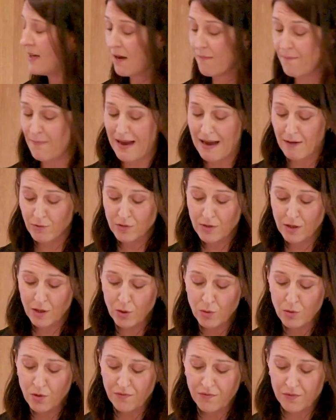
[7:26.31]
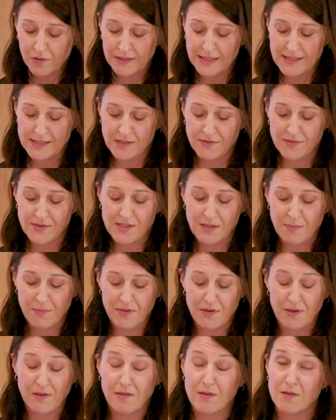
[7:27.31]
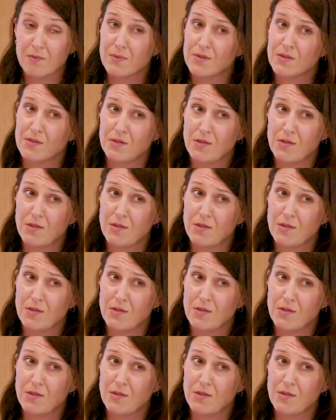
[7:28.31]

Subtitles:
about the lawfulness of something that was